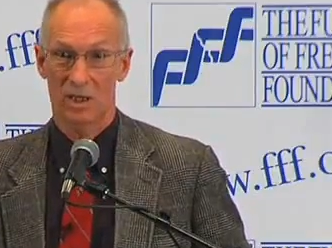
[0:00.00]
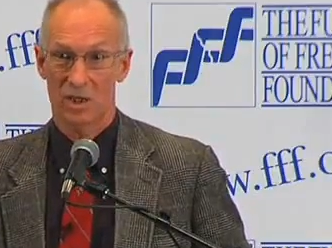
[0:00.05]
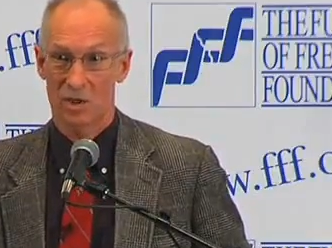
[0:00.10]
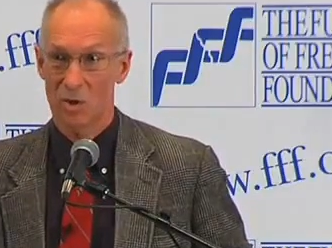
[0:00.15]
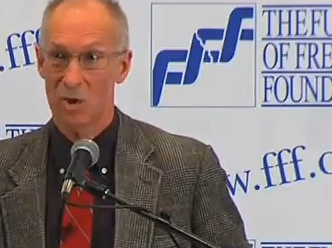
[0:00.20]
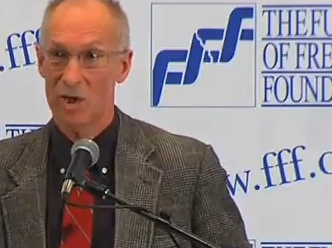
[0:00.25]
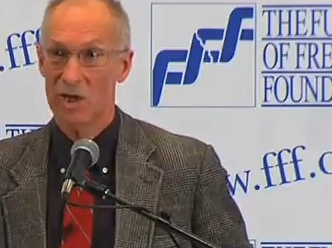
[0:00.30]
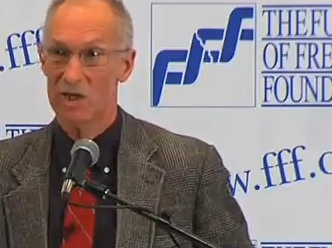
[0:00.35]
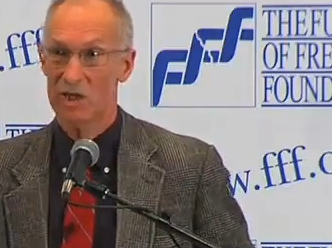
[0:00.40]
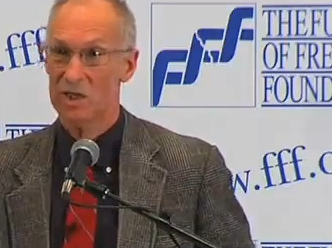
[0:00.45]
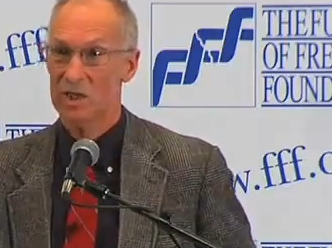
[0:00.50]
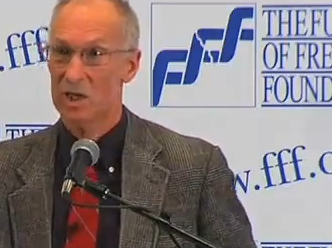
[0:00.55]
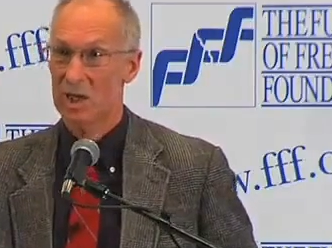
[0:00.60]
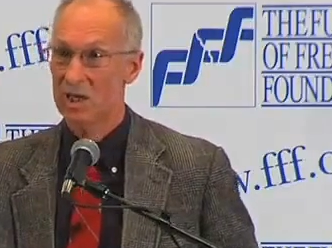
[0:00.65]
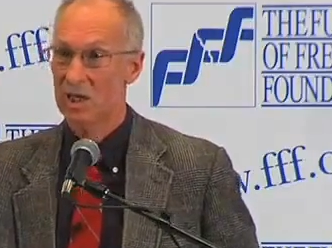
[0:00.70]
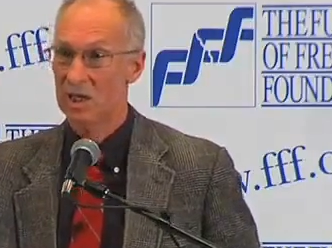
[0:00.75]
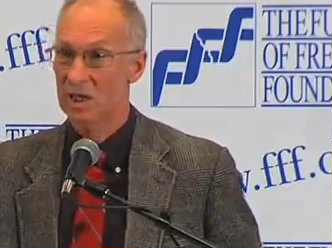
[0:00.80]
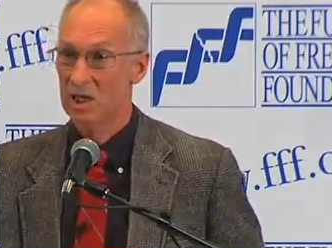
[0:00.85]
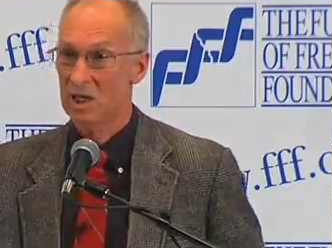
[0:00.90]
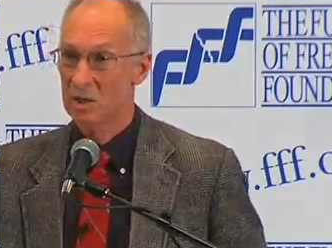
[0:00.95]
Historians
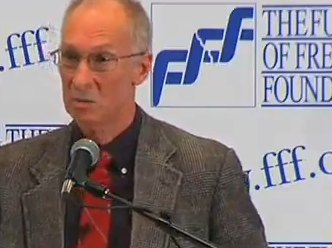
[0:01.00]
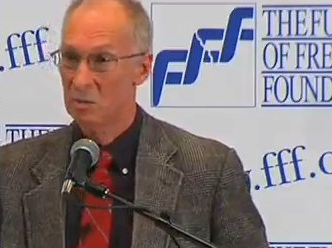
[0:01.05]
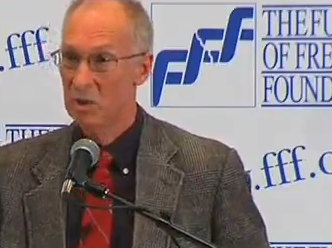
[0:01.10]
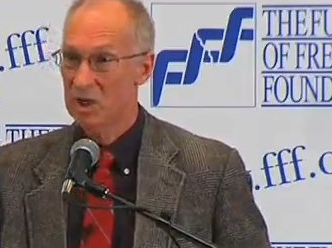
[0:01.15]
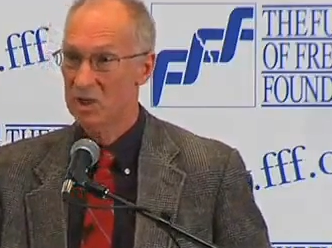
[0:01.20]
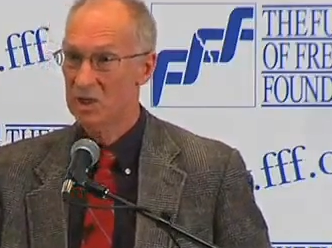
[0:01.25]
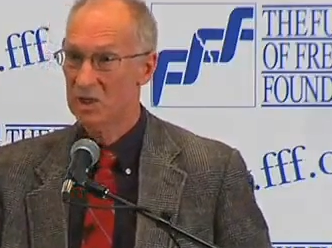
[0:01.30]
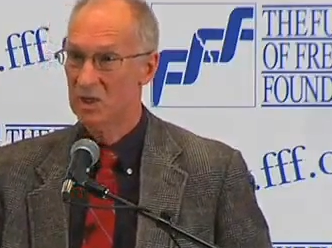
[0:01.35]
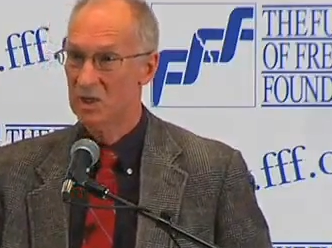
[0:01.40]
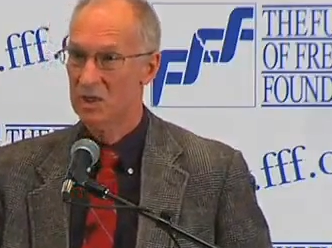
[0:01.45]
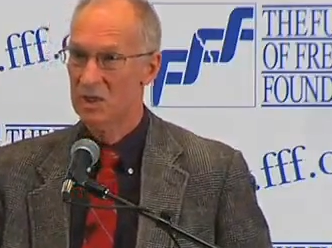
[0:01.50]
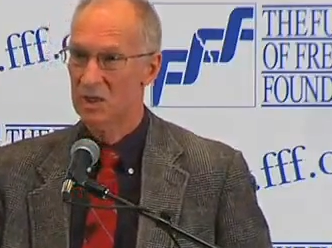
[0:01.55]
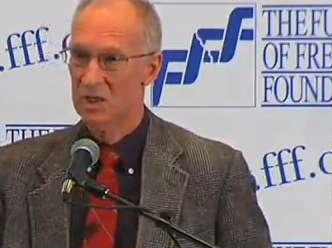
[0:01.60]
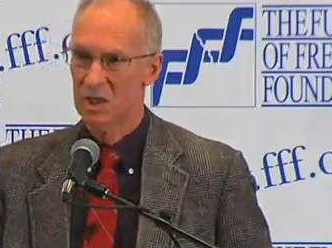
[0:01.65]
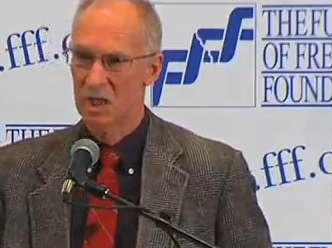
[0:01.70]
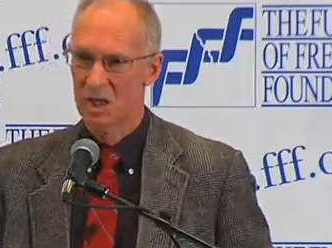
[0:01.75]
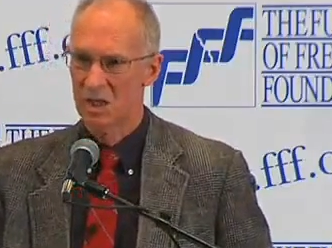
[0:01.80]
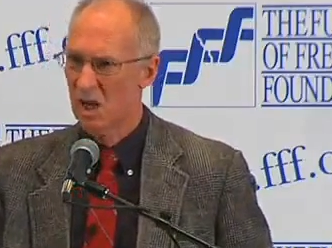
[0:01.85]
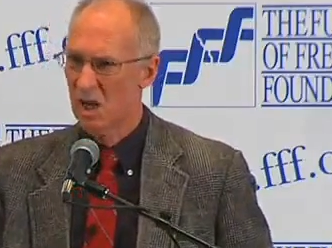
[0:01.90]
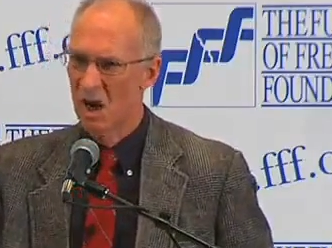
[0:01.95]
tend to dismiss this
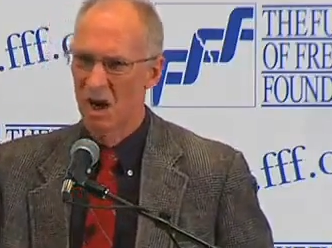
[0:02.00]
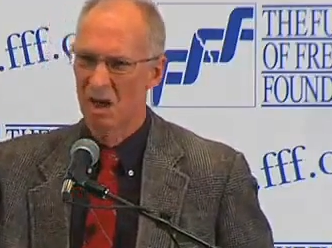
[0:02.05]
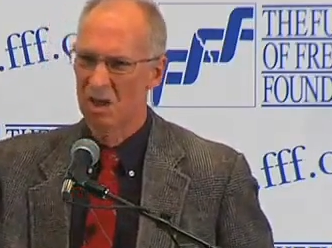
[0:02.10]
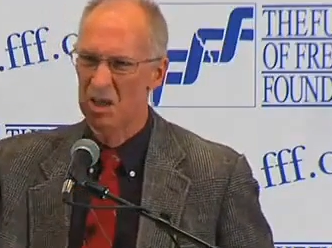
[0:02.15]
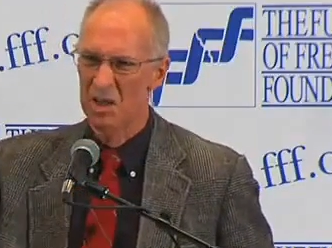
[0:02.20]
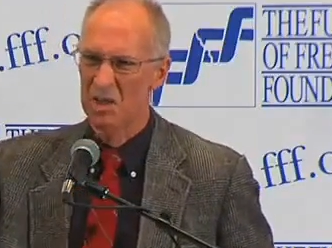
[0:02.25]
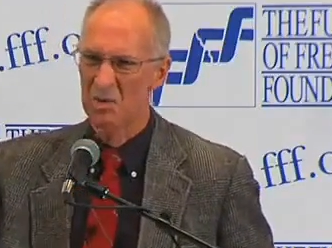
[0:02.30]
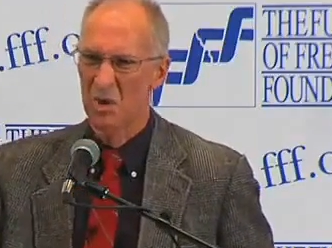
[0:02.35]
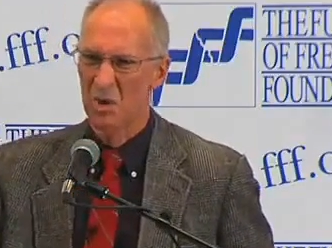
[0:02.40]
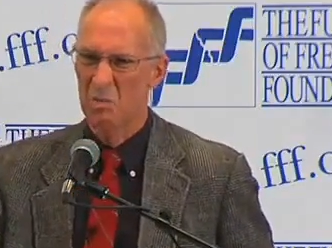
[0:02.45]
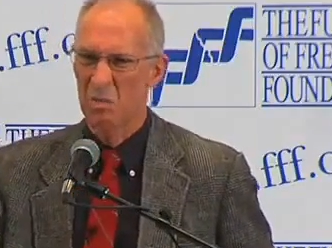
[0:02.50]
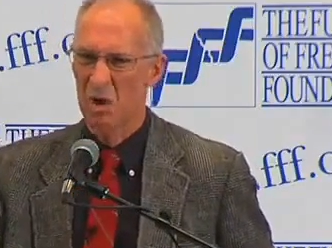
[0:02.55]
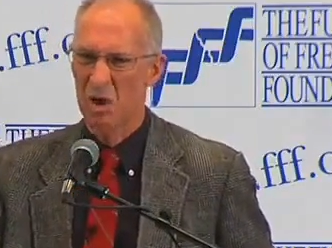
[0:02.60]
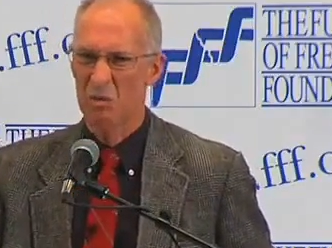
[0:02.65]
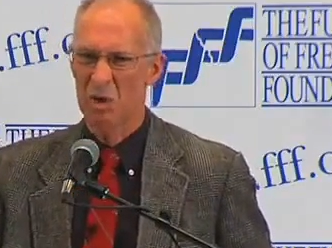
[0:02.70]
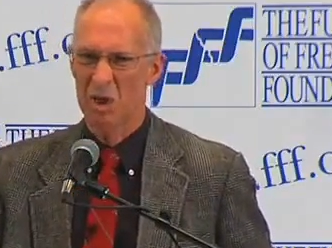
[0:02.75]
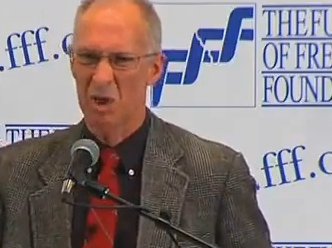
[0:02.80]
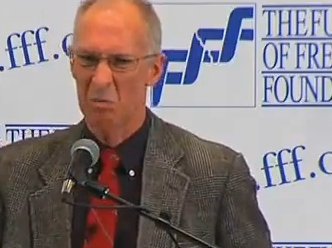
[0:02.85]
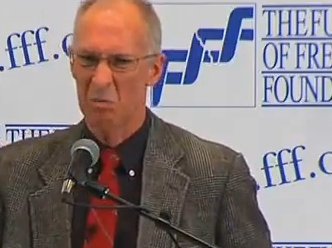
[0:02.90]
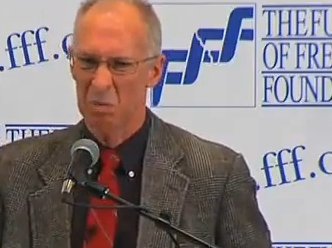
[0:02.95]
and say, oh, these
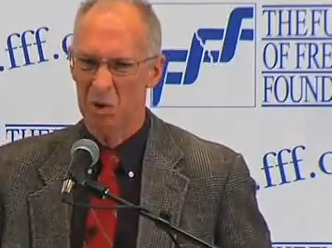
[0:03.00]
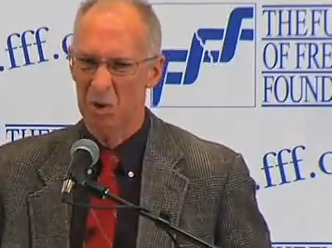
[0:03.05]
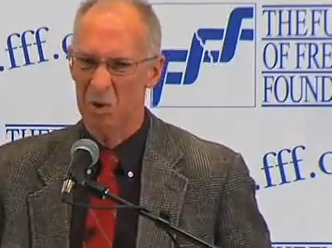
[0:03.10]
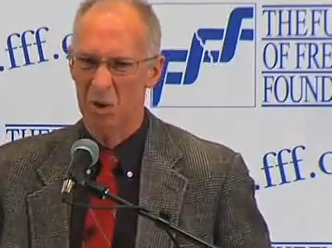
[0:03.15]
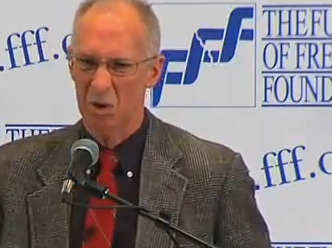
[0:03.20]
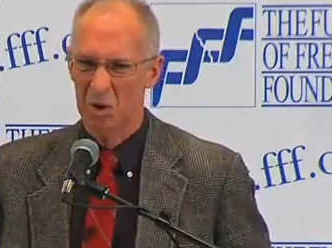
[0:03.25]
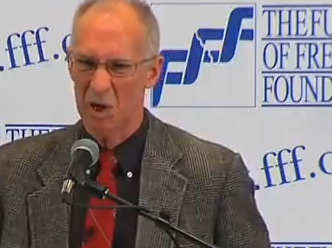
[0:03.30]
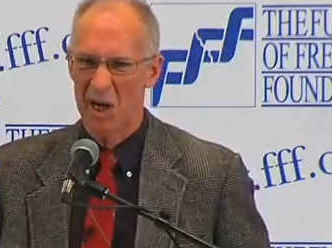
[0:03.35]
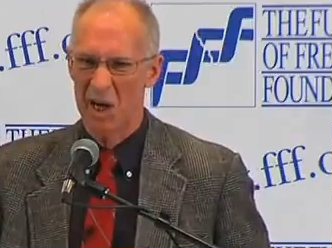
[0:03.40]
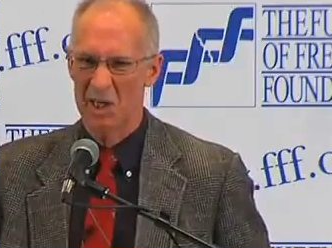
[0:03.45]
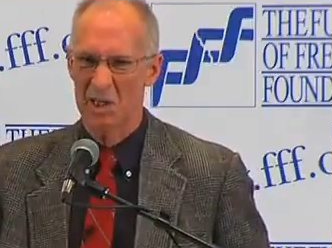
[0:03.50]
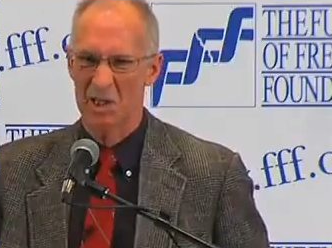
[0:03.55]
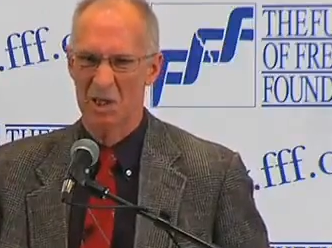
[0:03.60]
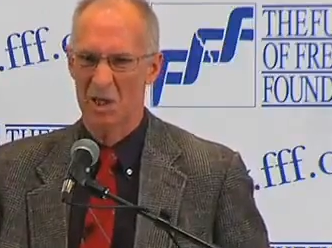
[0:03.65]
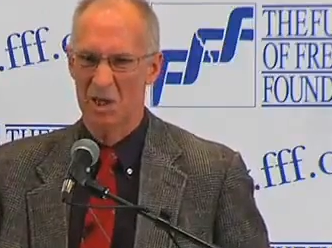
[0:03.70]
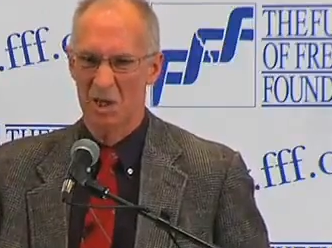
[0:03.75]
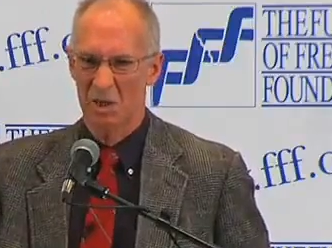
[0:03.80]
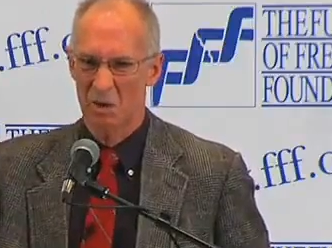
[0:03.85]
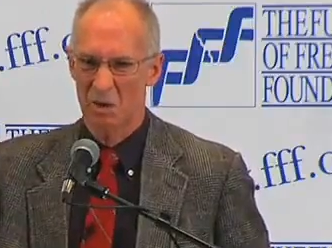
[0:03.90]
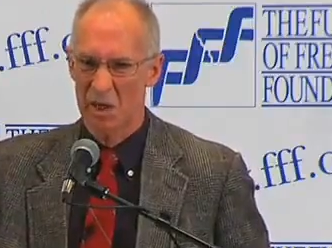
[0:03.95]
Republican plutocrats.